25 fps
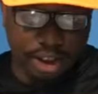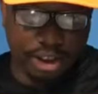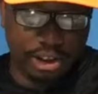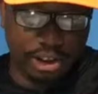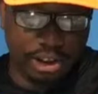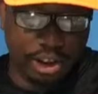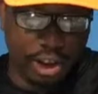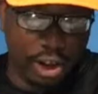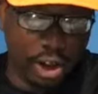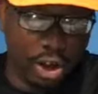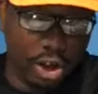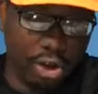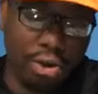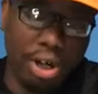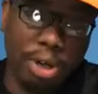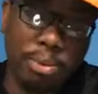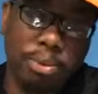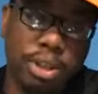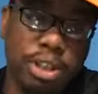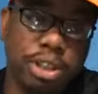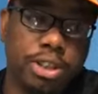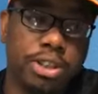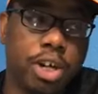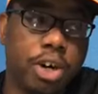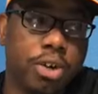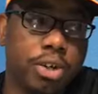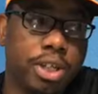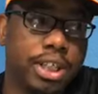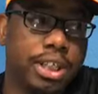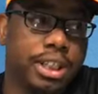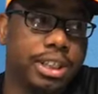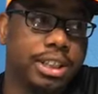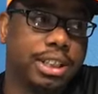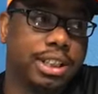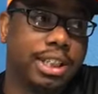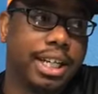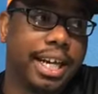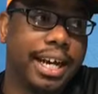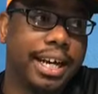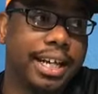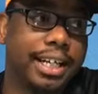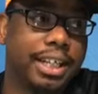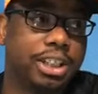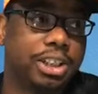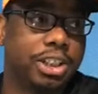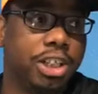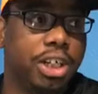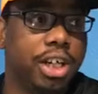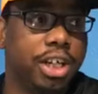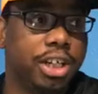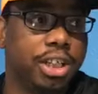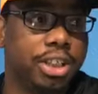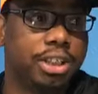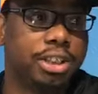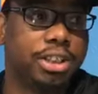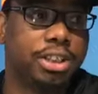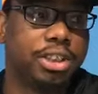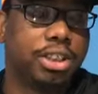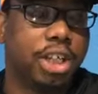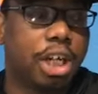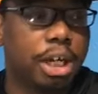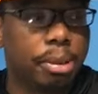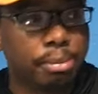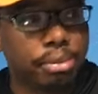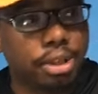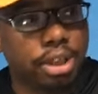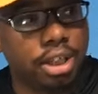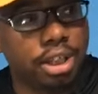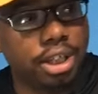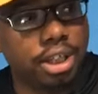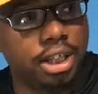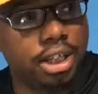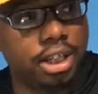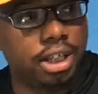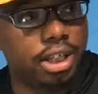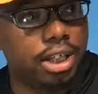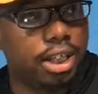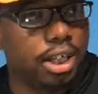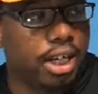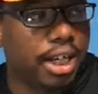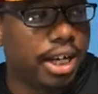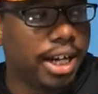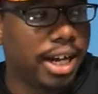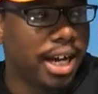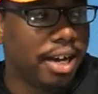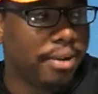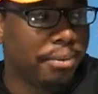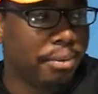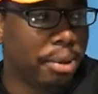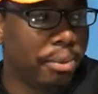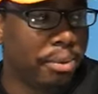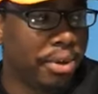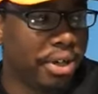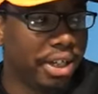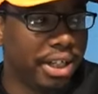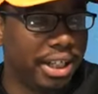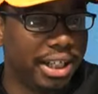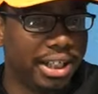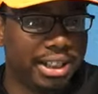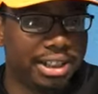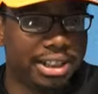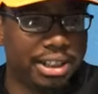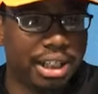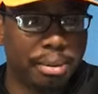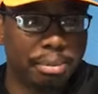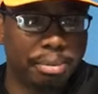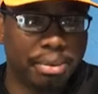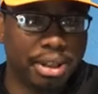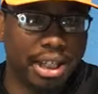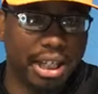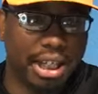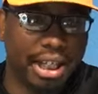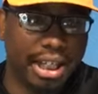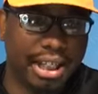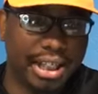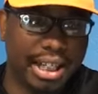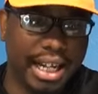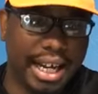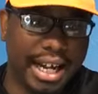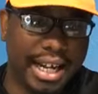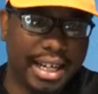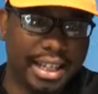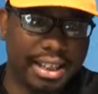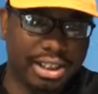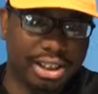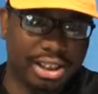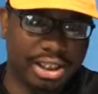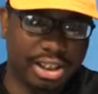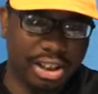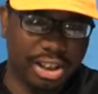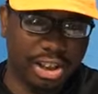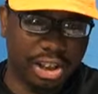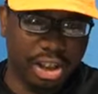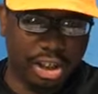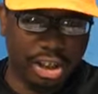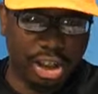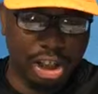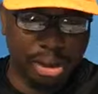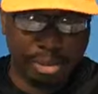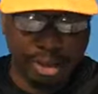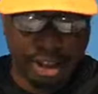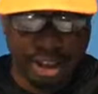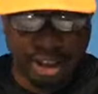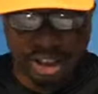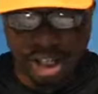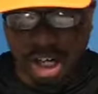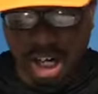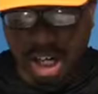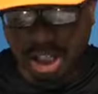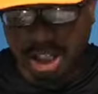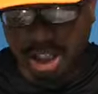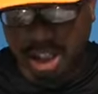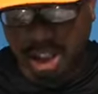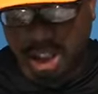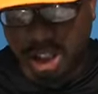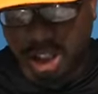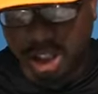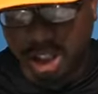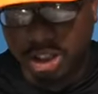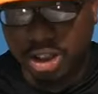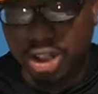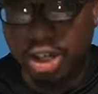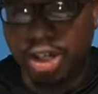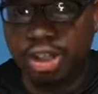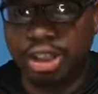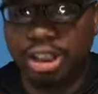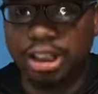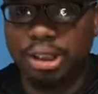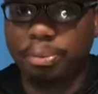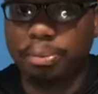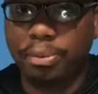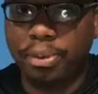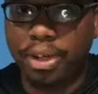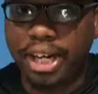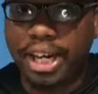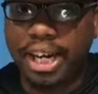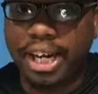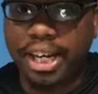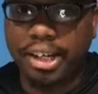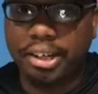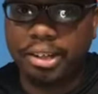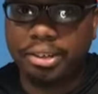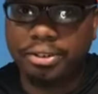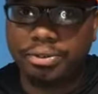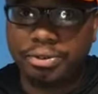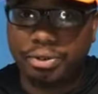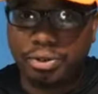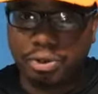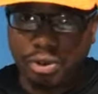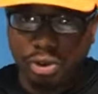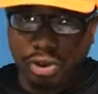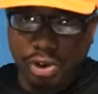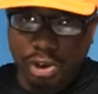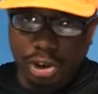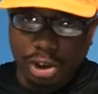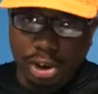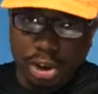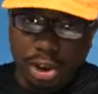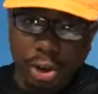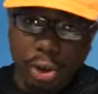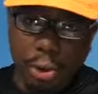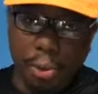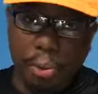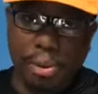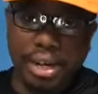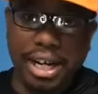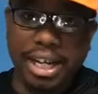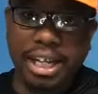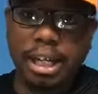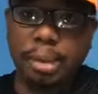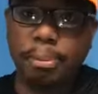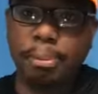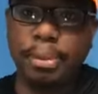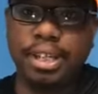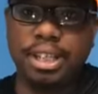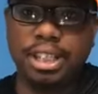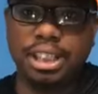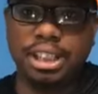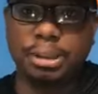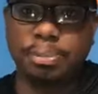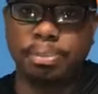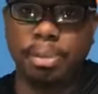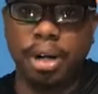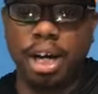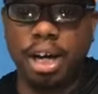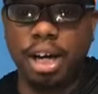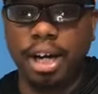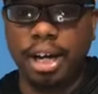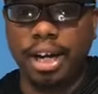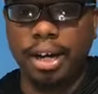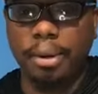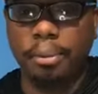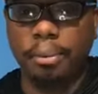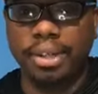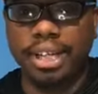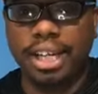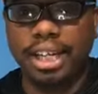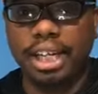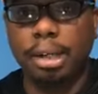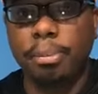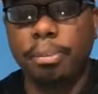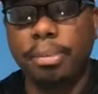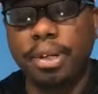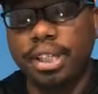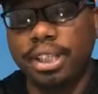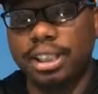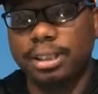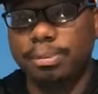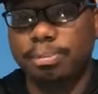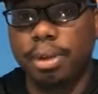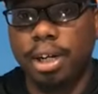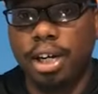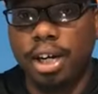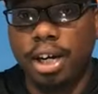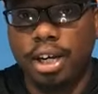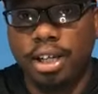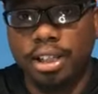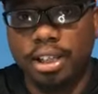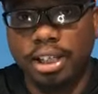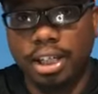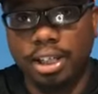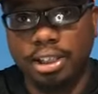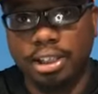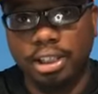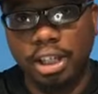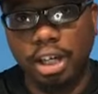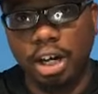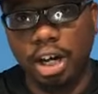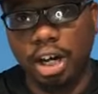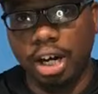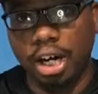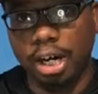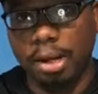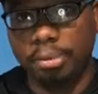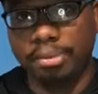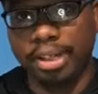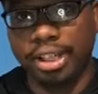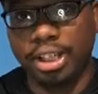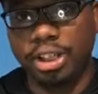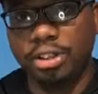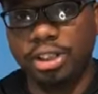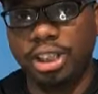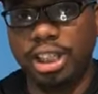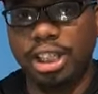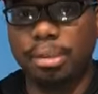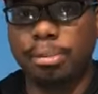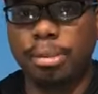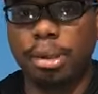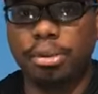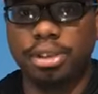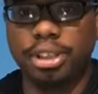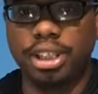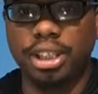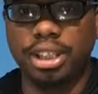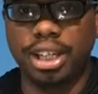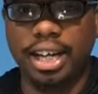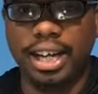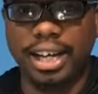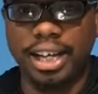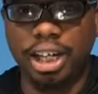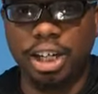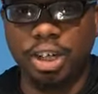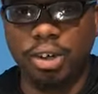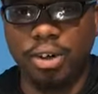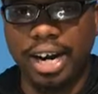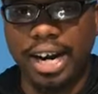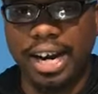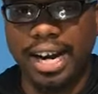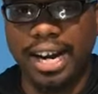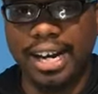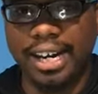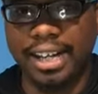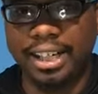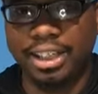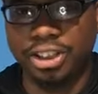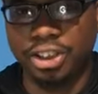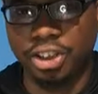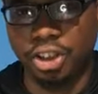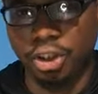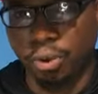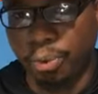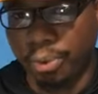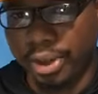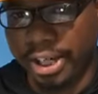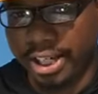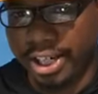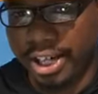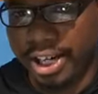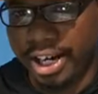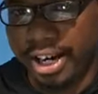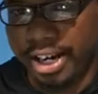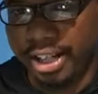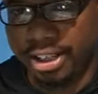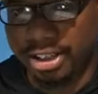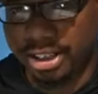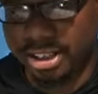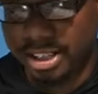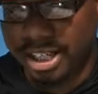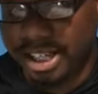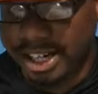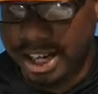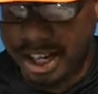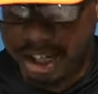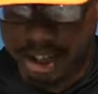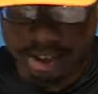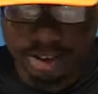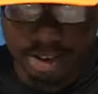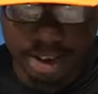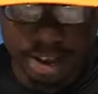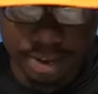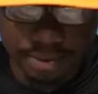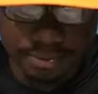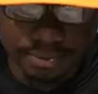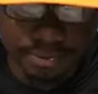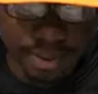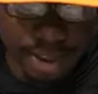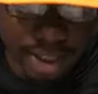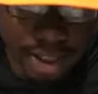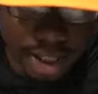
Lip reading: So we would notice, like during the summer, we would need something that's, a little bit darker. Or during the spring, when they come in to spawn, there's they usually come up to like grass or weed areas and that kind of stuff.